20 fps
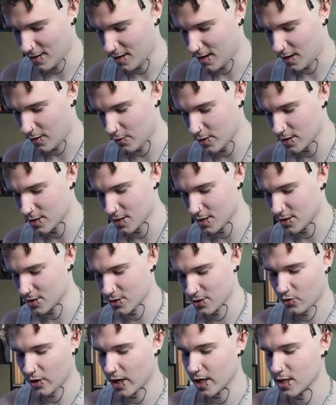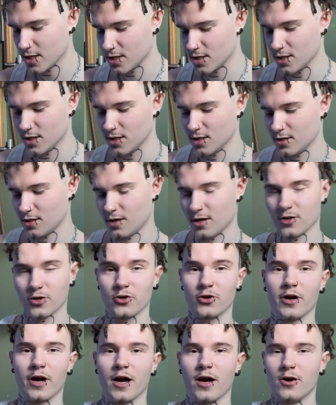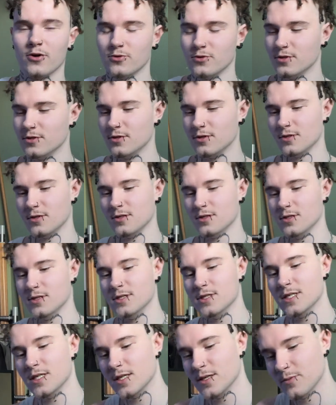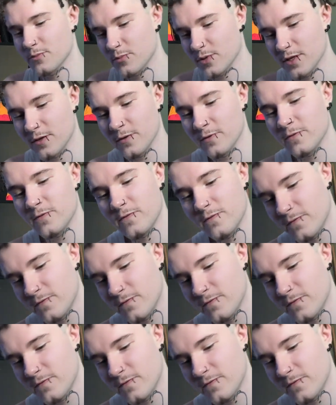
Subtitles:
I went to this crazy underground D&B